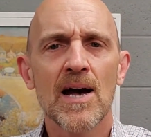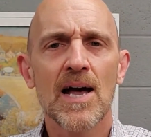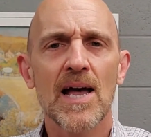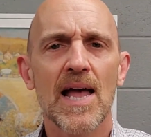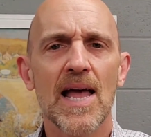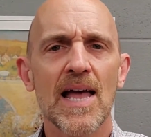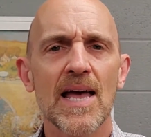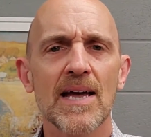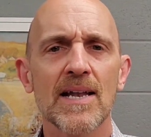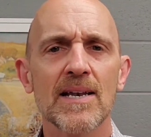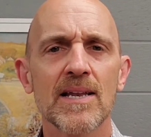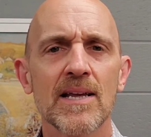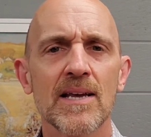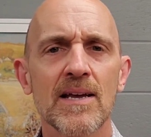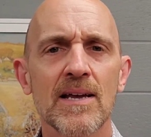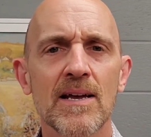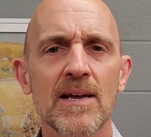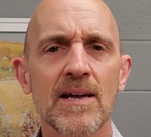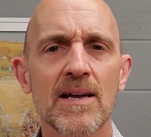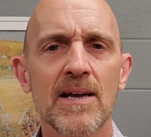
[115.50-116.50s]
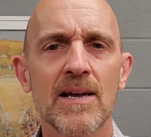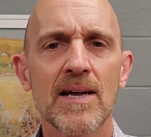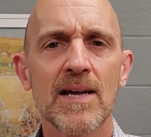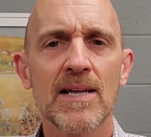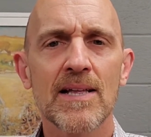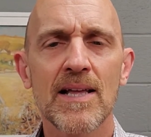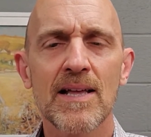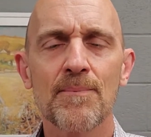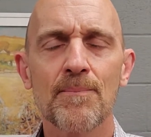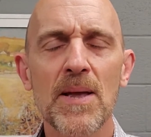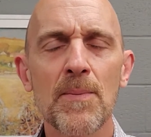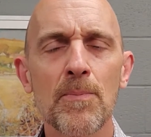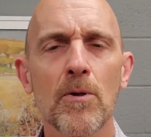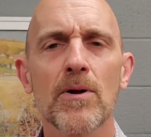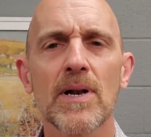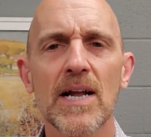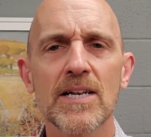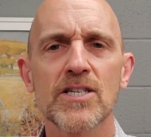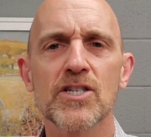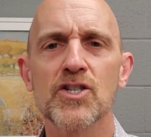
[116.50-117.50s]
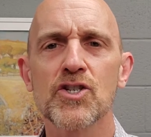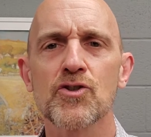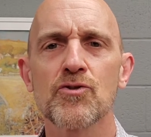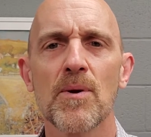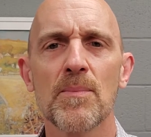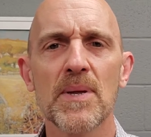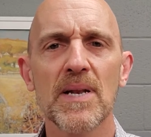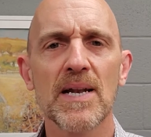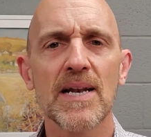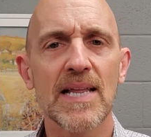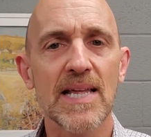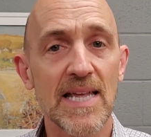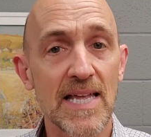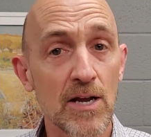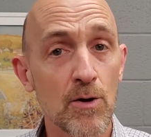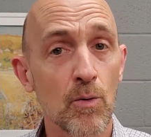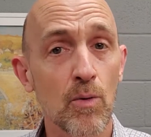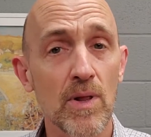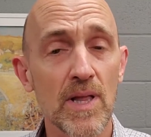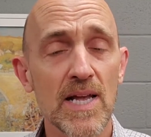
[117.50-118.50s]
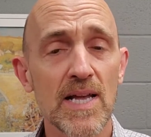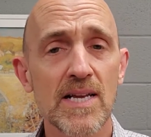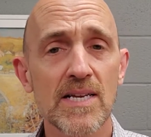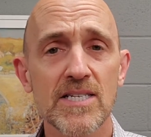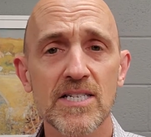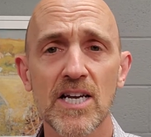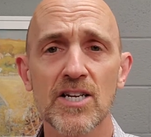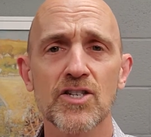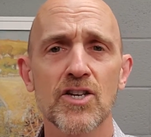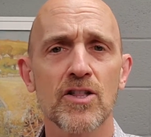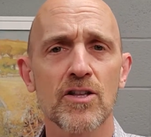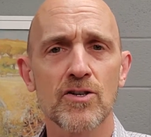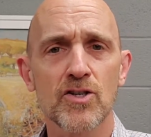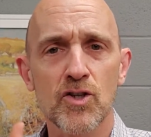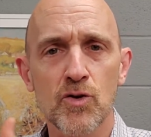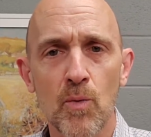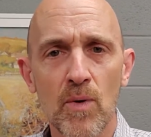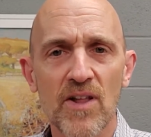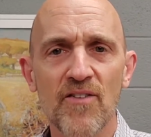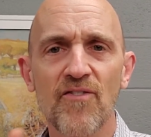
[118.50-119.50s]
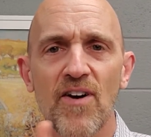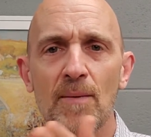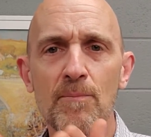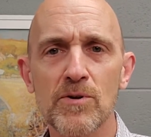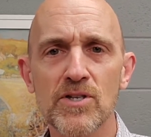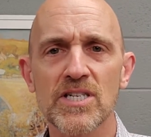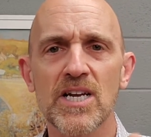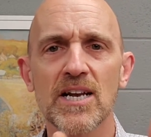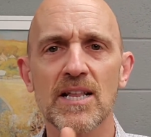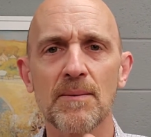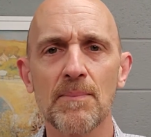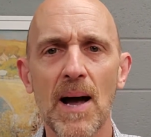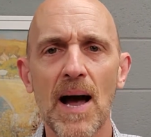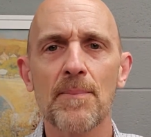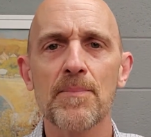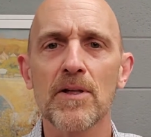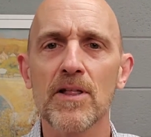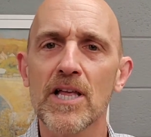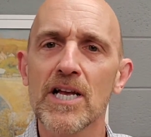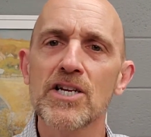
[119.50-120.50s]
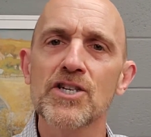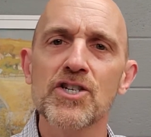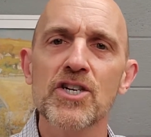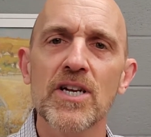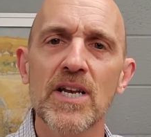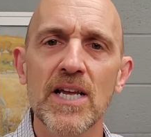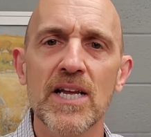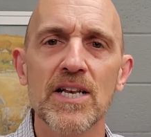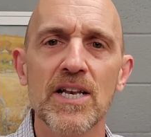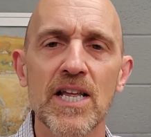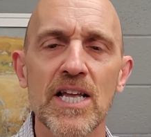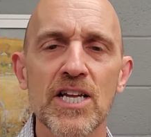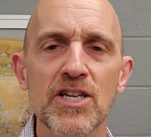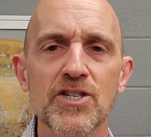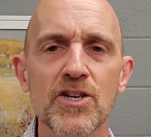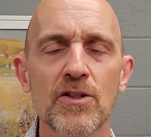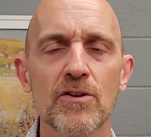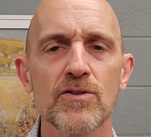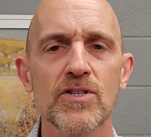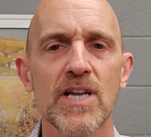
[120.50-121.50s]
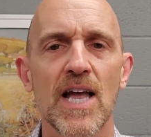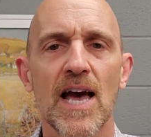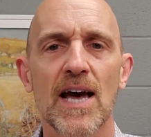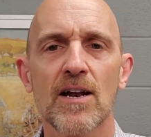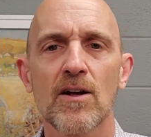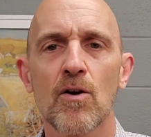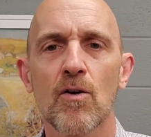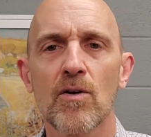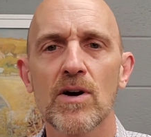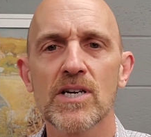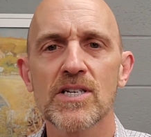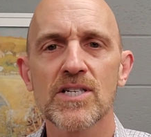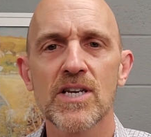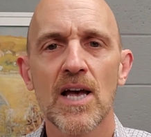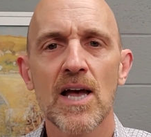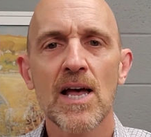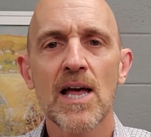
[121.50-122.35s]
And people are not distributed equally, such that there's 25% of the population in each of those categories.